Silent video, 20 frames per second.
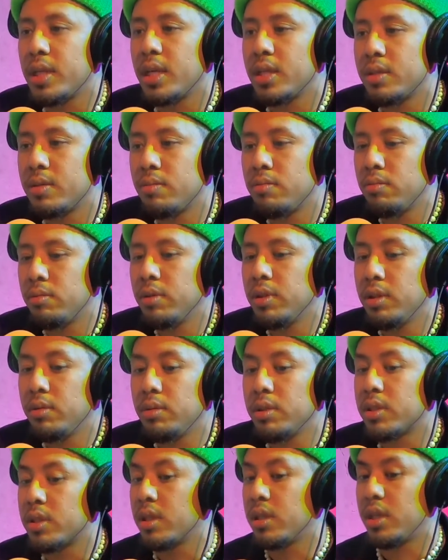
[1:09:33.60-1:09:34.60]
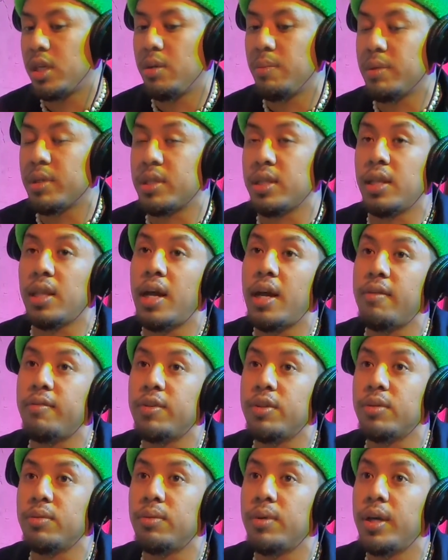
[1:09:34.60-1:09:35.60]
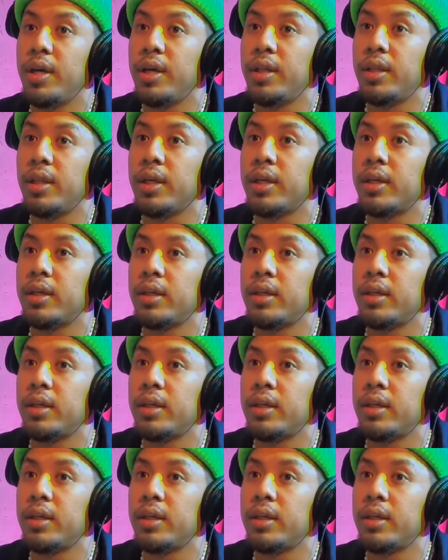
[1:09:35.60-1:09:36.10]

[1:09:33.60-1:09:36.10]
that's really what's gonna keep us alive either way. Like,